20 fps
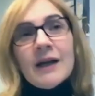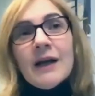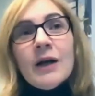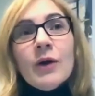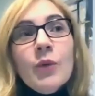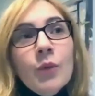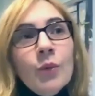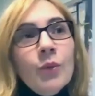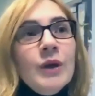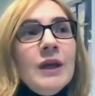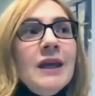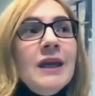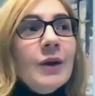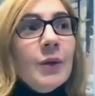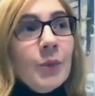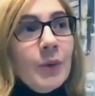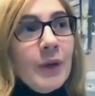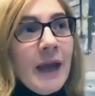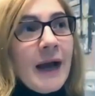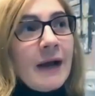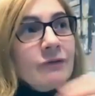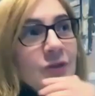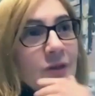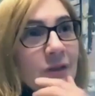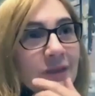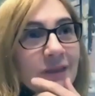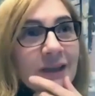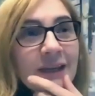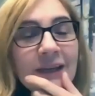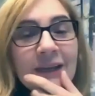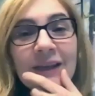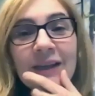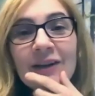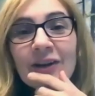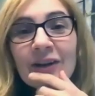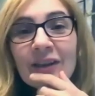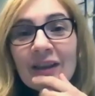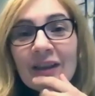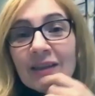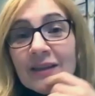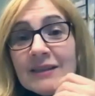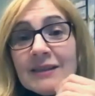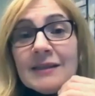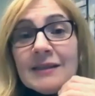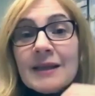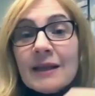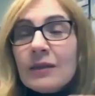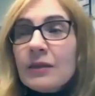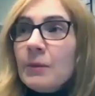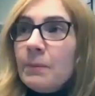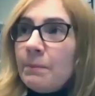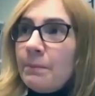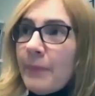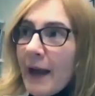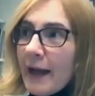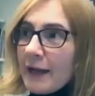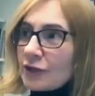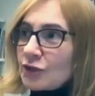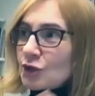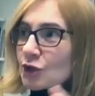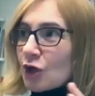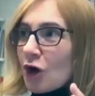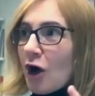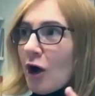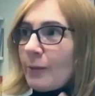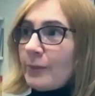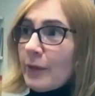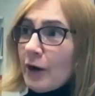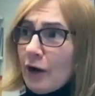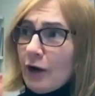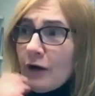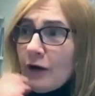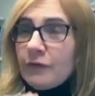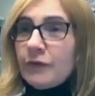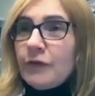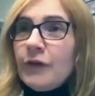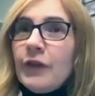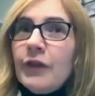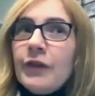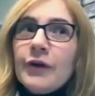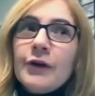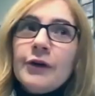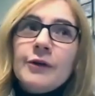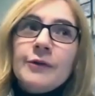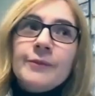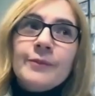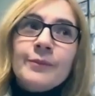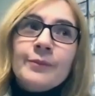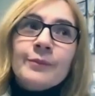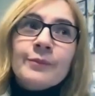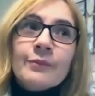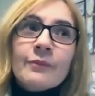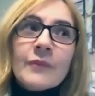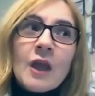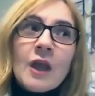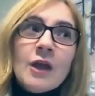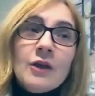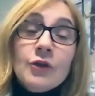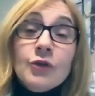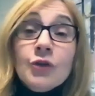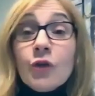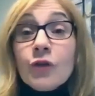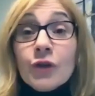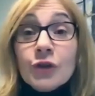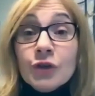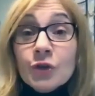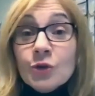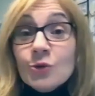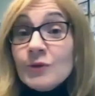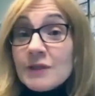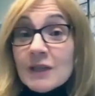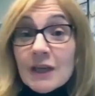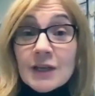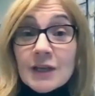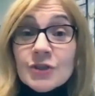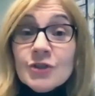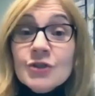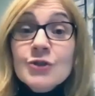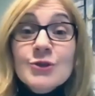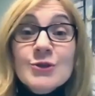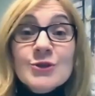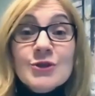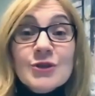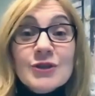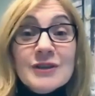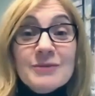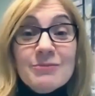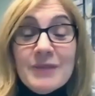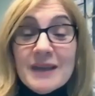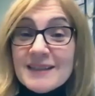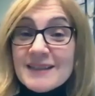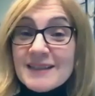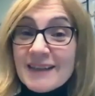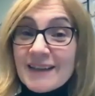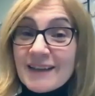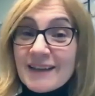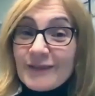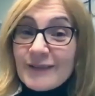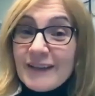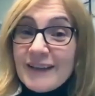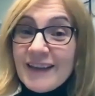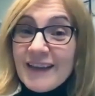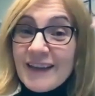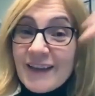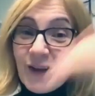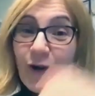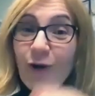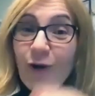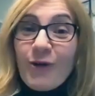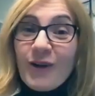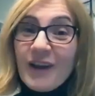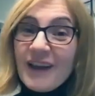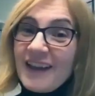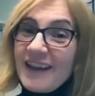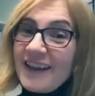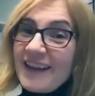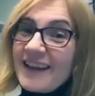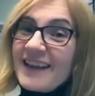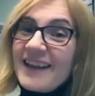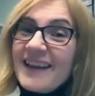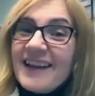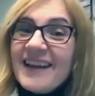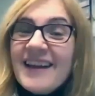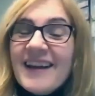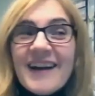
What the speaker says: we have to think here that this is at the backdrop of the the news industry basically going